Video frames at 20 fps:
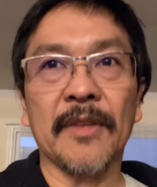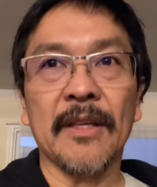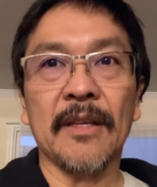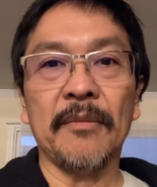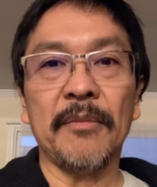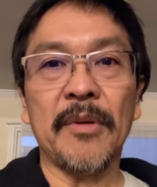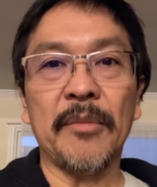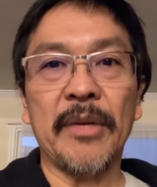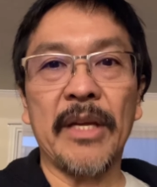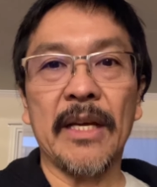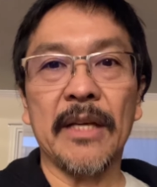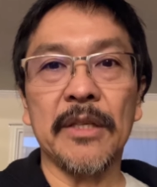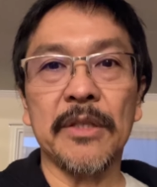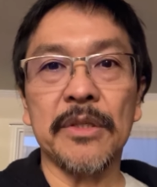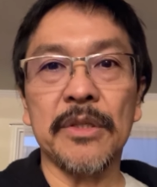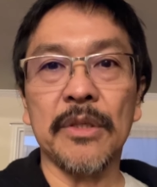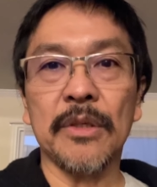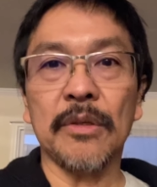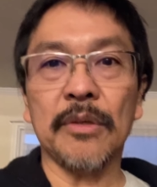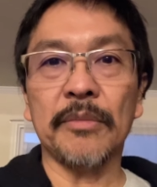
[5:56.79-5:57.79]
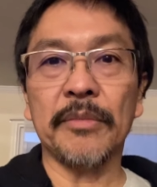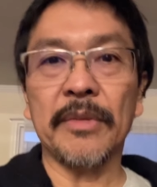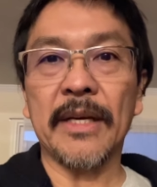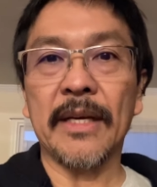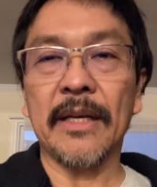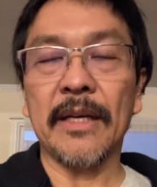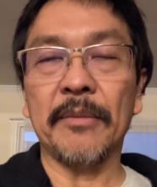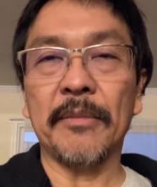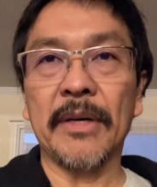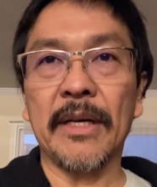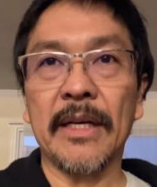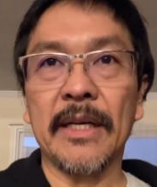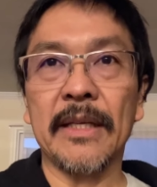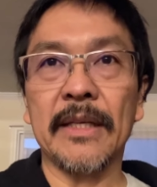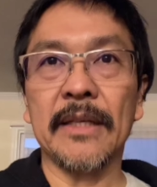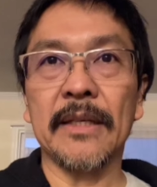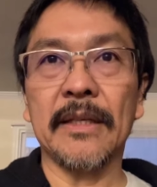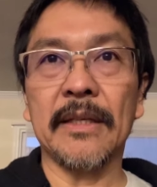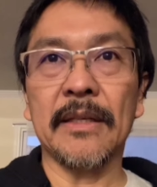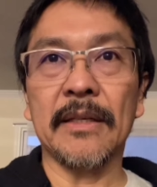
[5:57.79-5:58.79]
maybe I can show them that
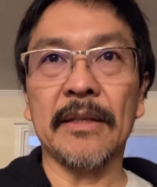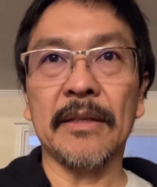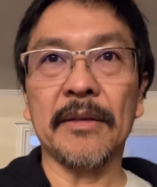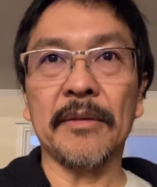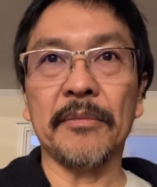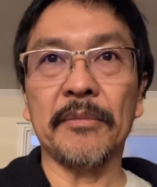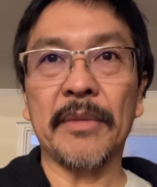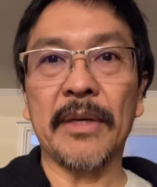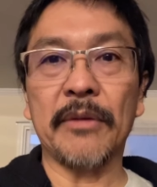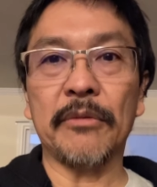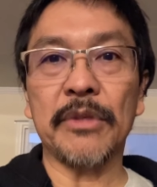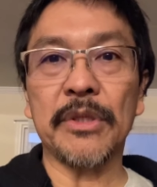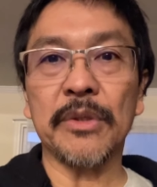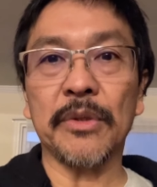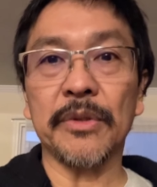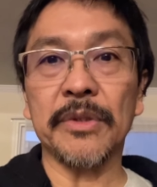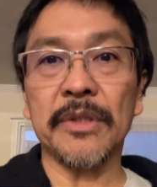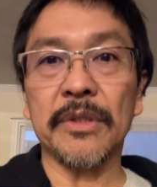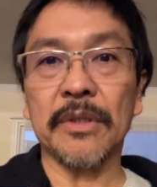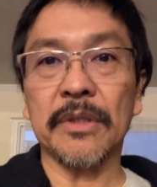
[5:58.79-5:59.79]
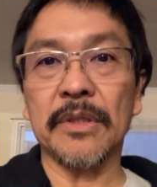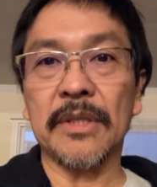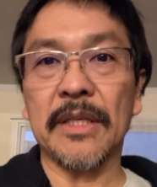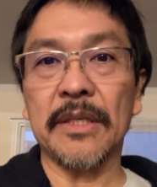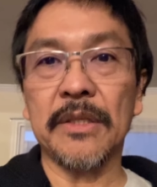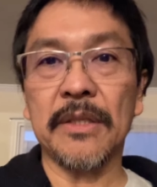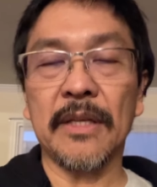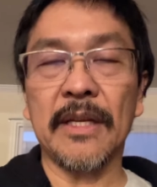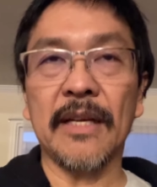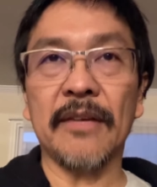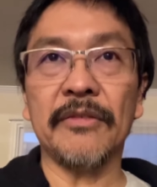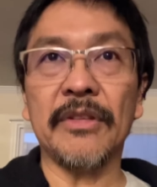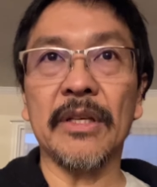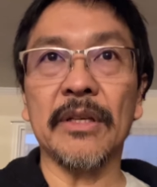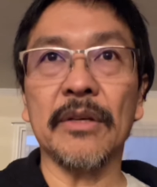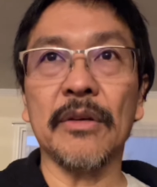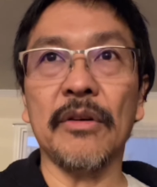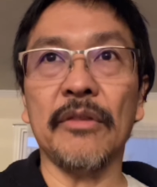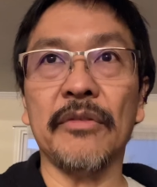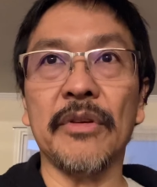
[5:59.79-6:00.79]
my results, because I should have
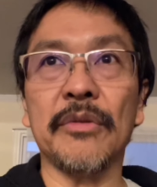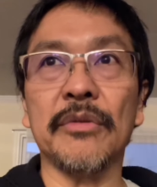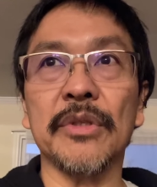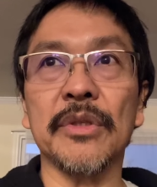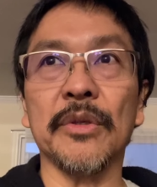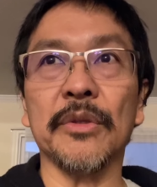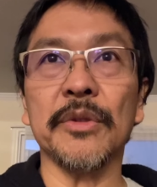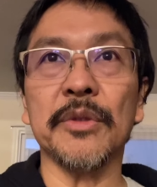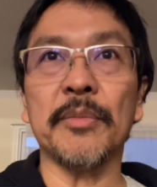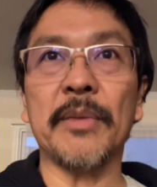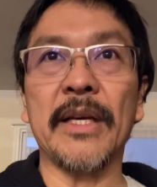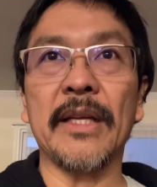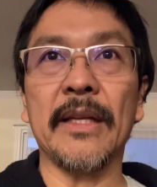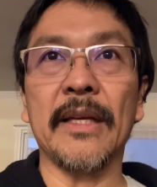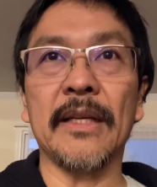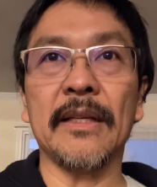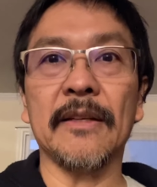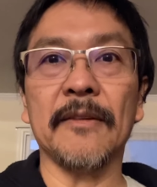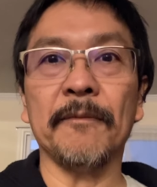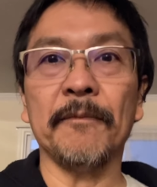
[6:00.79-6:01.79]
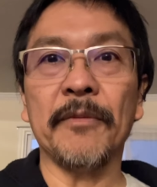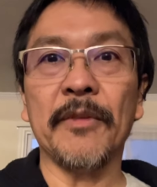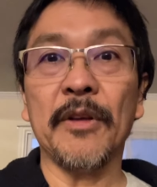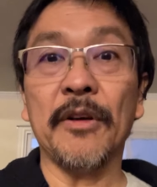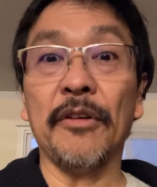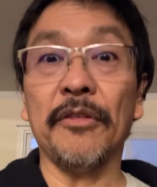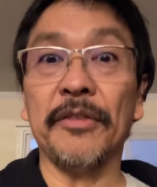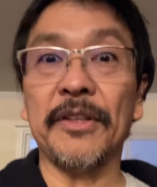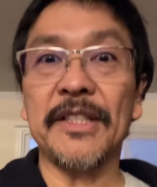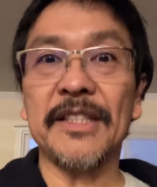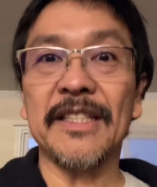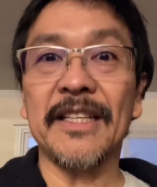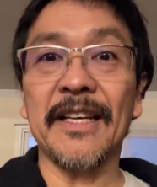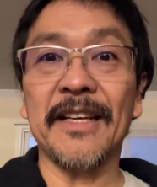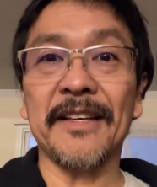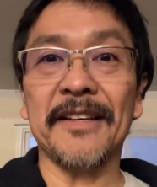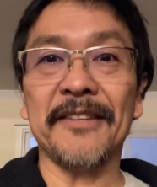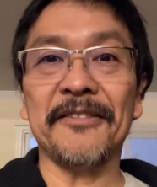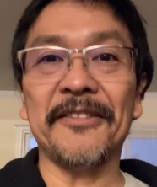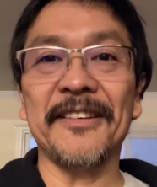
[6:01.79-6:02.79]
the COVID results by then. Hopefully it's
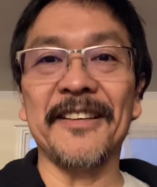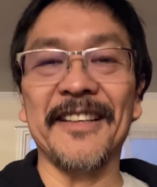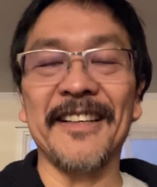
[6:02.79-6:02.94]
negative.